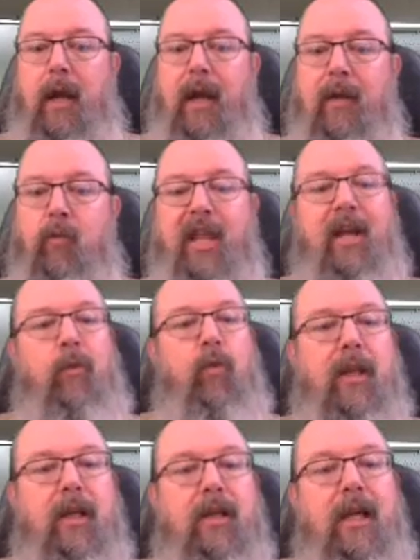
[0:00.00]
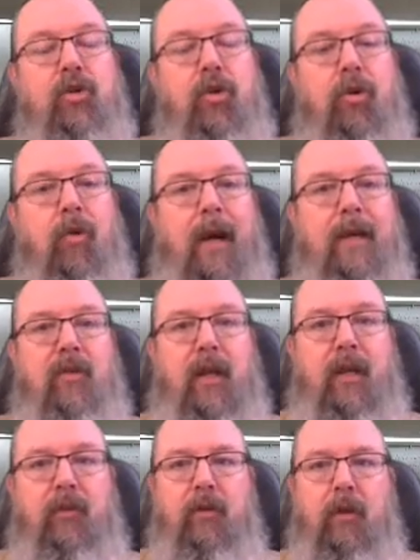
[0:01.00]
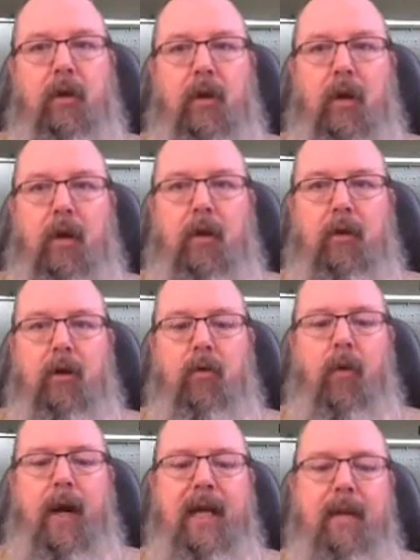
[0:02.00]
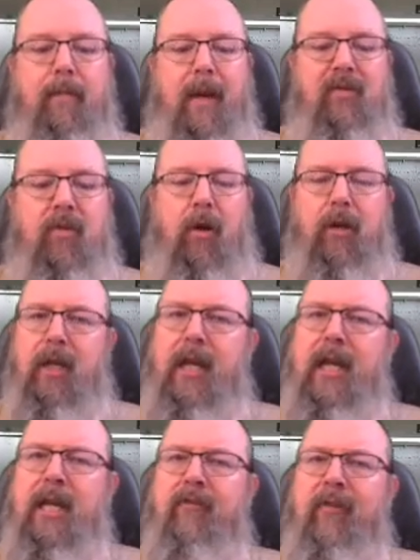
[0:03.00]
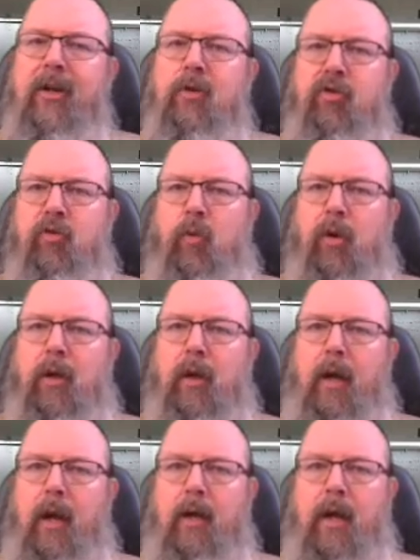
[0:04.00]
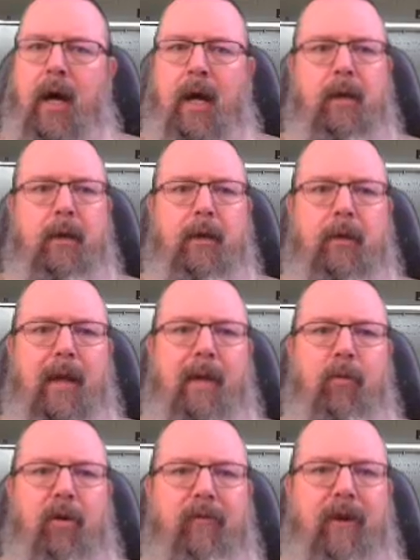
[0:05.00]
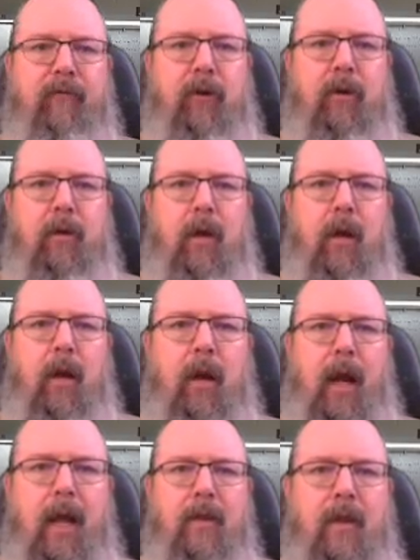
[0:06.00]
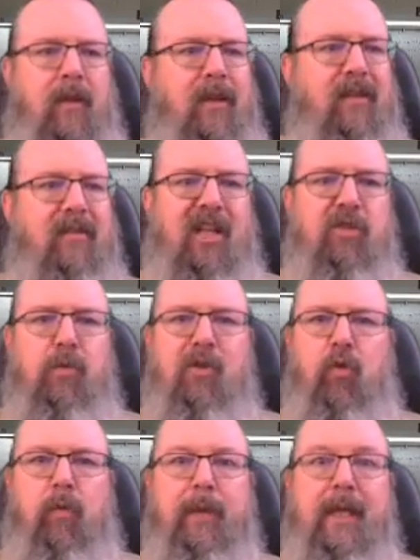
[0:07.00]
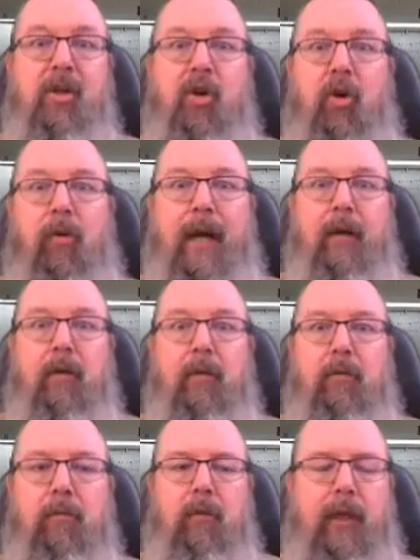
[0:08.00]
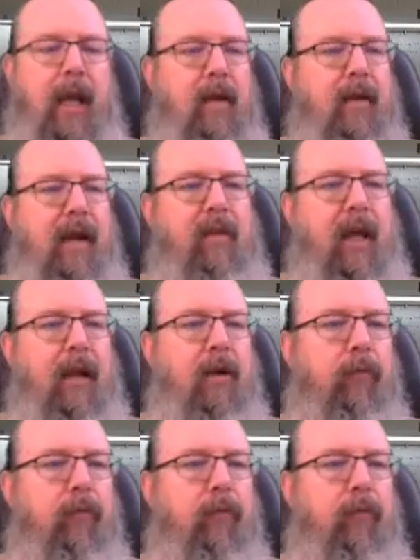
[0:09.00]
And then when the teacher grades this, they're grading it based on an individual's work and not a collaborative effort. And then the assessments will be incorrect. We can't have that.